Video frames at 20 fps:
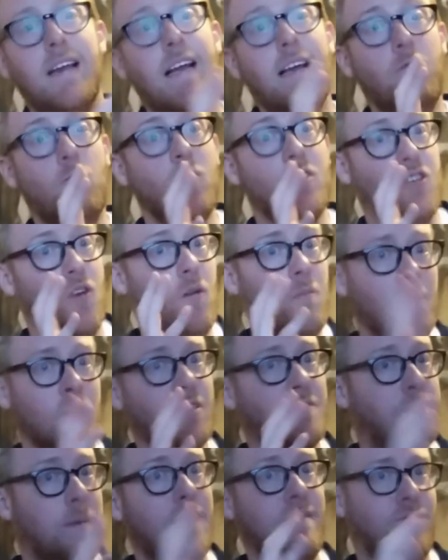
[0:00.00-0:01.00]
it was
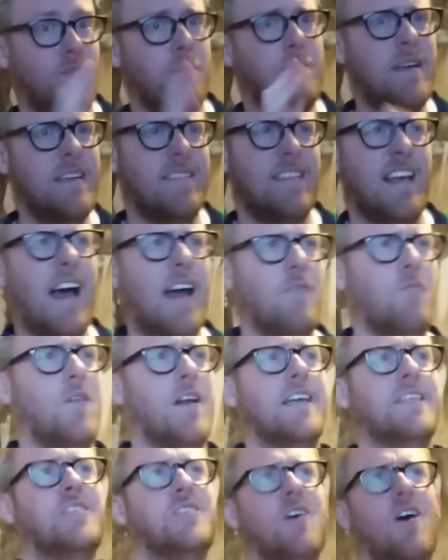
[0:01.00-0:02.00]
almost beat for beat that. And
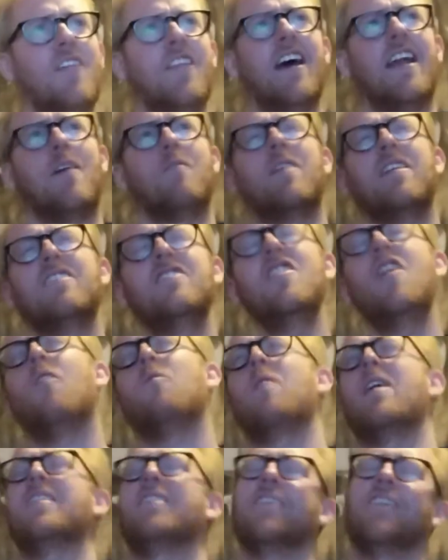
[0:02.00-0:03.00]
when I saw that, I went, no
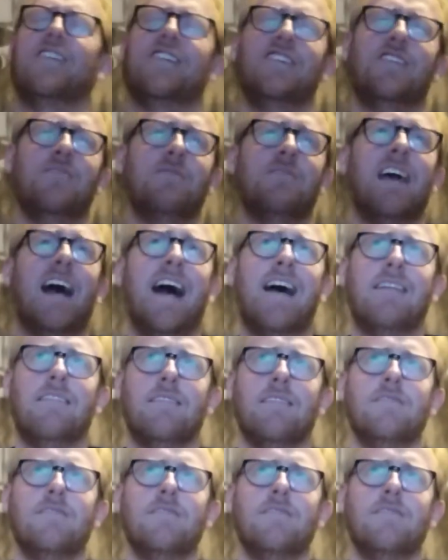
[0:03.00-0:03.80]
way they're going to do that.